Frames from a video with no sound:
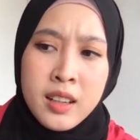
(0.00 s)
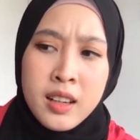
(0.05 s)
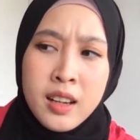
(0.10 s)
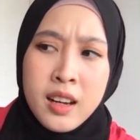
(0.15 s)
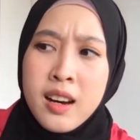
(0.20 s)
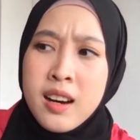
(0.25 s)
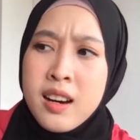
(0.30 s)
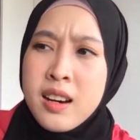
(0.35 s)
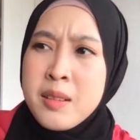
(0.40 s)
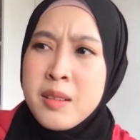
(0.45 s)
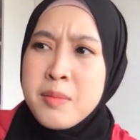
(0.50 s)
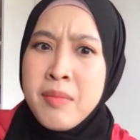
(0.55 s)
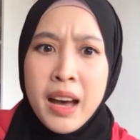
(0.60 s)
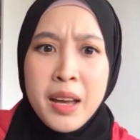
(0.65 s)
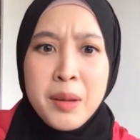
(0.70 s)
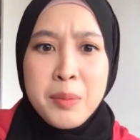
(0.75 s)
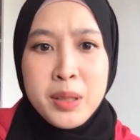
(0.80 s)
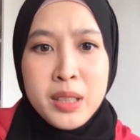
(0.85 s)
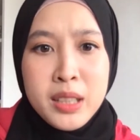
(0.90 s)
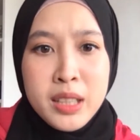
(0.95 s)
I
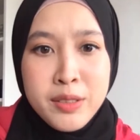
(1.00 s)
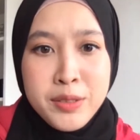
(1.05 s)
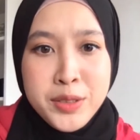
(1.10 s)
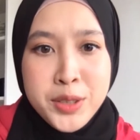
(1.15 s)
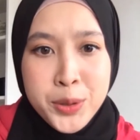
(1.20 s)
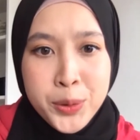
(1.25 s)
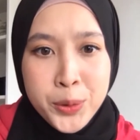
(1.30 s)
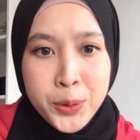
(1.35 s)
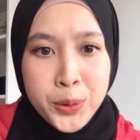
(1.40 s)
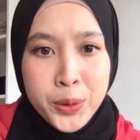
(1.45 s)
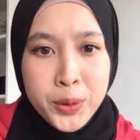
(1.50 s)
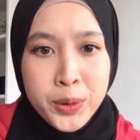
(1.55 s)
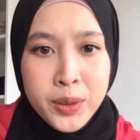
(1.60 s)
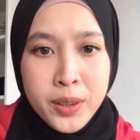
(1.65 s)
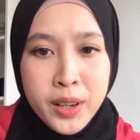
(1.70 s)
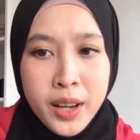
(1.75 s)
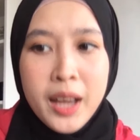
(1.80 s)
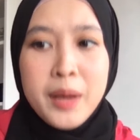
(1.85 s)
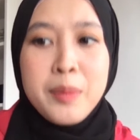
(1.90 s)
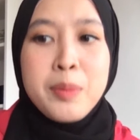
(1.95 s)
believe so.
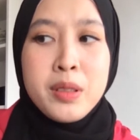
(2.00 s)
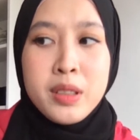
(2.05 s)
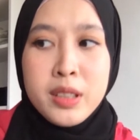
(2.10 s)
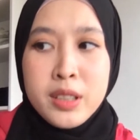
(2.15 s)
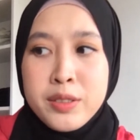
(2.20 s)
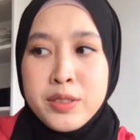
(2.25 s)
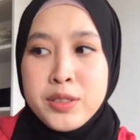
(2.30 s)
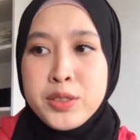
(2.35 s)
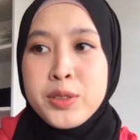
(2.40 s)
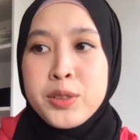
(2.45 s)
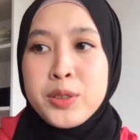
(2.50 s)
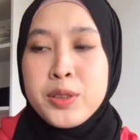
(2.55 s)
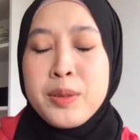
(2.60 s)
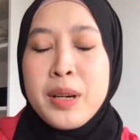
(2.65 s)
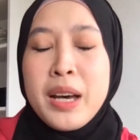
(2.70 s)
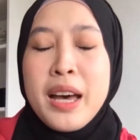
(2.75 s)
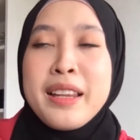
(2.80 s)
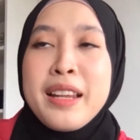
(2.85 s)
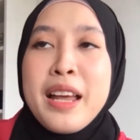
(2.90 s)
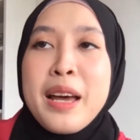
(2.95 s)

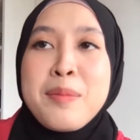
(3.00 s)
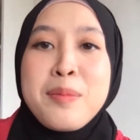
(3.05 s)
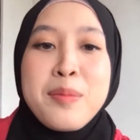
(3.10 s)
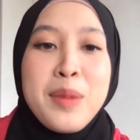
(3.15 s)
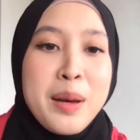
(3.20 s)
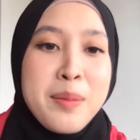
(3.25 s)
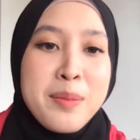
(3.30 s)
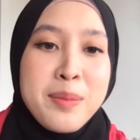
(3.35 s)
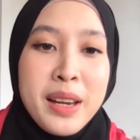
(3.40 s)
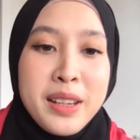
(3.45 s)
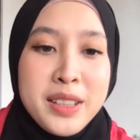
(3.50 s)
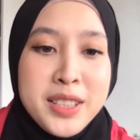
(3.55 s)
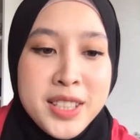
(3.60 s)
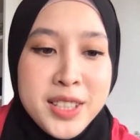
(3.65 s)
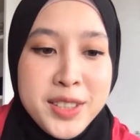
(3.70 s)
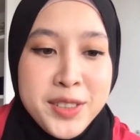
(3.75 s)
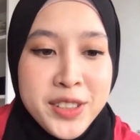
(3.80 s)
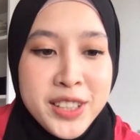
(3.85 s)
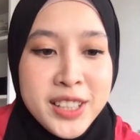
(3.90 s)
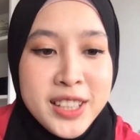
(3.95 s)
And I'm
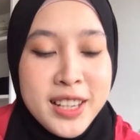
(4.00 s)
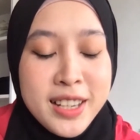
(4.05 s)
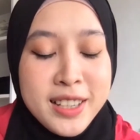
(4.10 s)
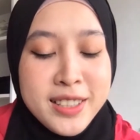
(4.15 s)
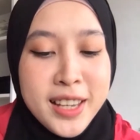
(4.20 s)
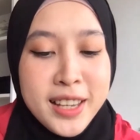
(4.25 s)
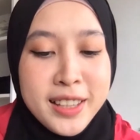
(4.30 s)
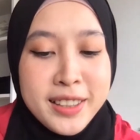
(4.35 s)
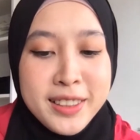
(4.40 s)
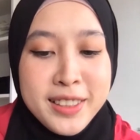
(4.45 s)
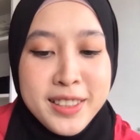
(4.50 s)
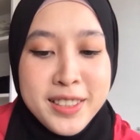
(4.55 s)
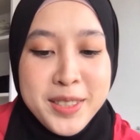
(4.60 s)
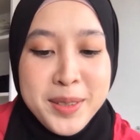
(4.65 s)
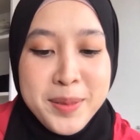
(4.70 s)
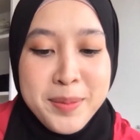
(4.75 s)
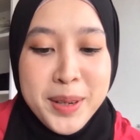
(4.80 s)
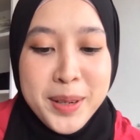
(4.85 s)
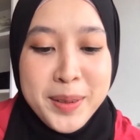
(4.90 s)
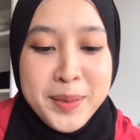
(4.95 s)
actually really excited
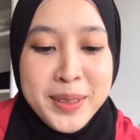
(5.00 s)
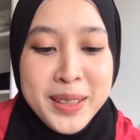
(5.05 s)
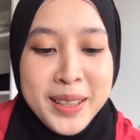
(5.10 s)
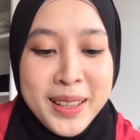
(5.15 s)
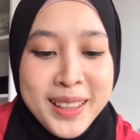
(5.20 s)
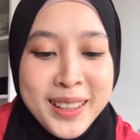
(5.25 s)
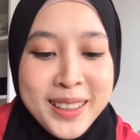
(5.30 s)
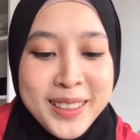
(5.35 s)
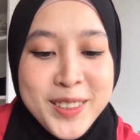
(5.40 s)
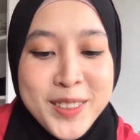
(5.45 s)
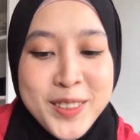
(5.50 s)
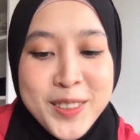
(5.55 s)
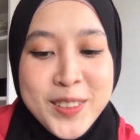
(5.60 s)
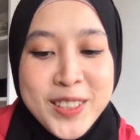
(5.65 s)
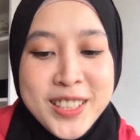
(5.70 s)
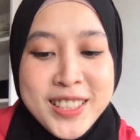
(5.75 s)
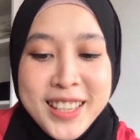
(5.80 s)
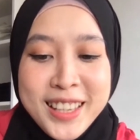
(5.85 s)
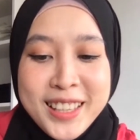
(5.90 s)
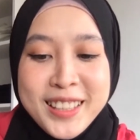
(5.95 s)
sebab, you know,
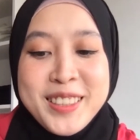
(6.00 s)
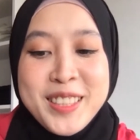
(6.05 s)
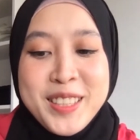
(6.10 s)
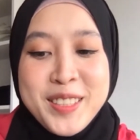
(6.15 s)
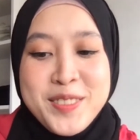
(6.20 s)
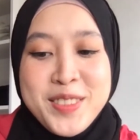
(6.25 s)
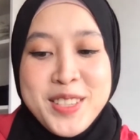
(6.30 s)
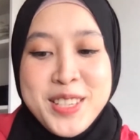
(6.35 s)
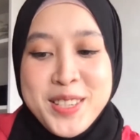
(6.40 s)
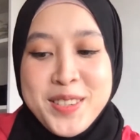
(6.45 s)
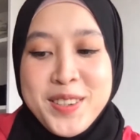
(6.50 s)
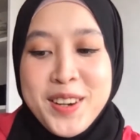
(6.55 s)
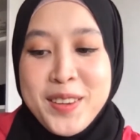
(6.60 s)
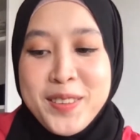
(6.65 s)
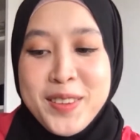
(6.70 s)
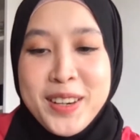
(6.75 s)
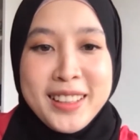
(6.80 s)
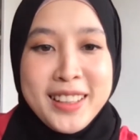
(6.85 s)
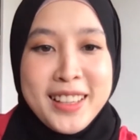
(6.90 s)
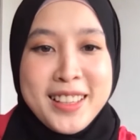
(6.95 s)
it's like TV
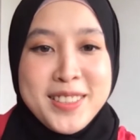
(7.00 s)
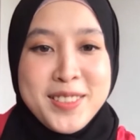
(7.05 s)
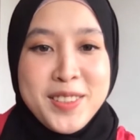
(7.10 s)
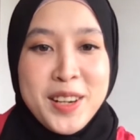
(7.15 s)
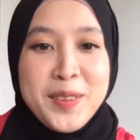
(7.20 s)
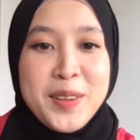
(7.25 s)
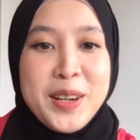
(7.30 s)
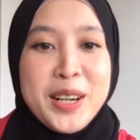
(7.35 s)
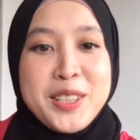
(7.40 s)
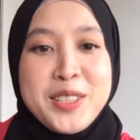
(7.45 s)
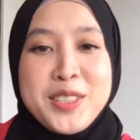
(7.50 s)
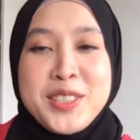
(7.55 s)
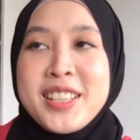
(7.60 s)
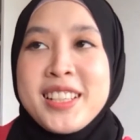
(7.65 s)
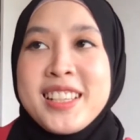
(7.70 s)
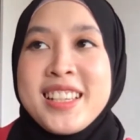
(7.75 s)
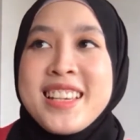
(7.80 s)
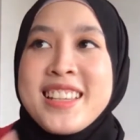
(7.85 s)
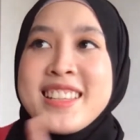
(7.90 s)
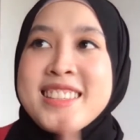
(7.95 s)
Sarawak, like Sarawak.
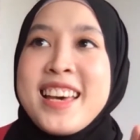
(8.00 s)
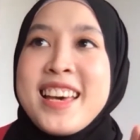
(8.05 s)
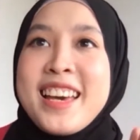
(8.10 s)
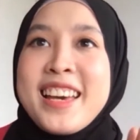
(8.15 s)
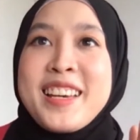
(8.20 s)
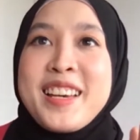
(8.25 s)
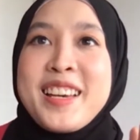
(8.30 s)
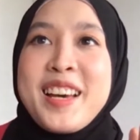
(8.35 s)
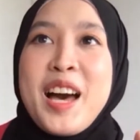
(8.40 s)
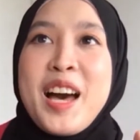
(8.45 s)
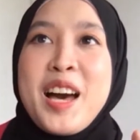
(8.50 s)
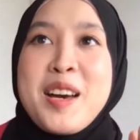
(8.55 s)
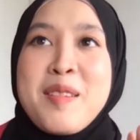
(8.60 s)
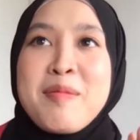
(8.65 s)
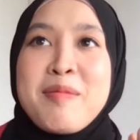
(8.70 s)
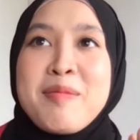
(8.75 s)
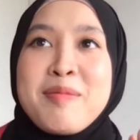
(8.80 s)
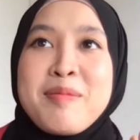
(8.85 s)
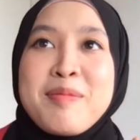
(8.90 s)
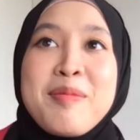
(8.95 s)
Usually it's like
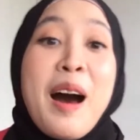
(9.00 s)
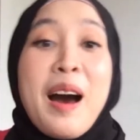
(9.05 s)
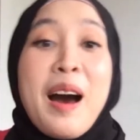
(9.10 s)
I'm